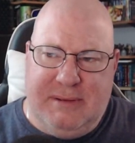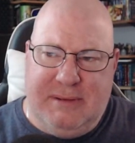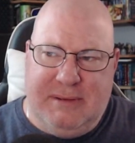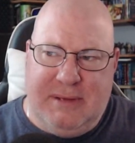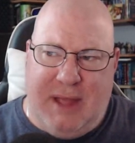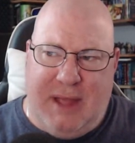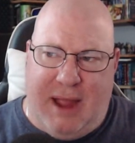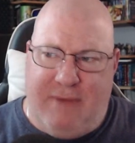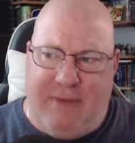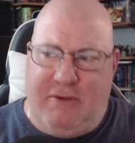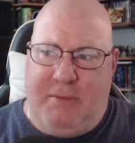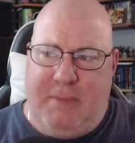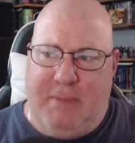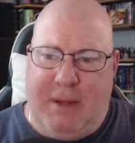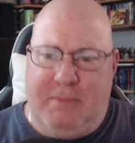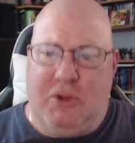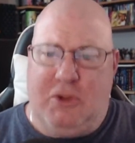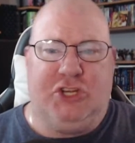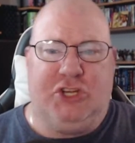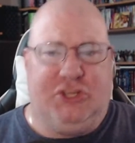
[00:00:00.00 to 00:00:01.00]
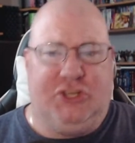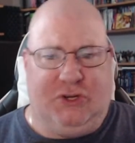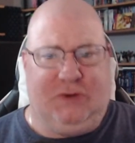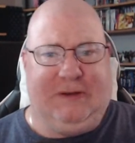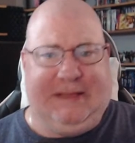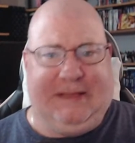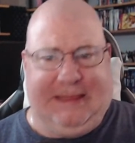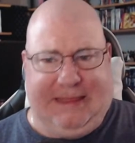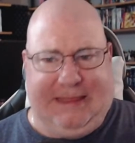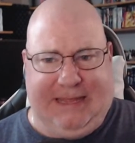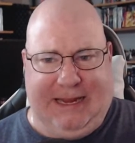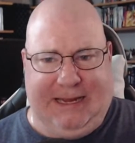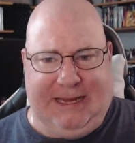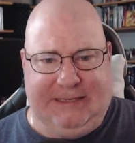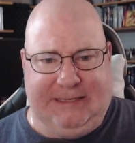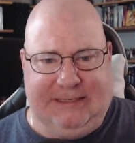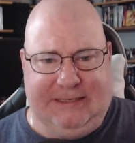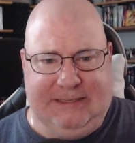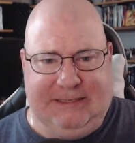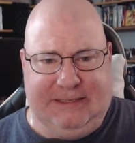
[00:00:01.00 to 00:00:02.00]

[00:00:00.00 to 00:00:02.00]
I remember certain things.